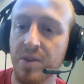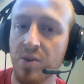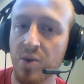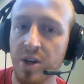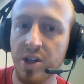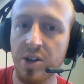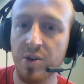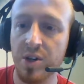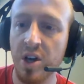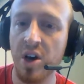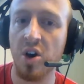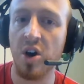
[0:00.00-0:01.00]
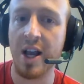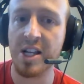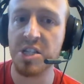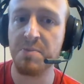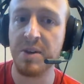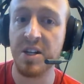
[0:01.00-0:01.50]
Well, you would know I can
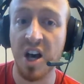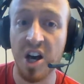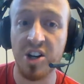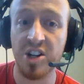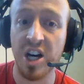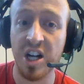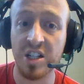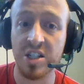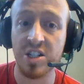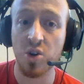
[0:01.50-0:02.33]
spend $100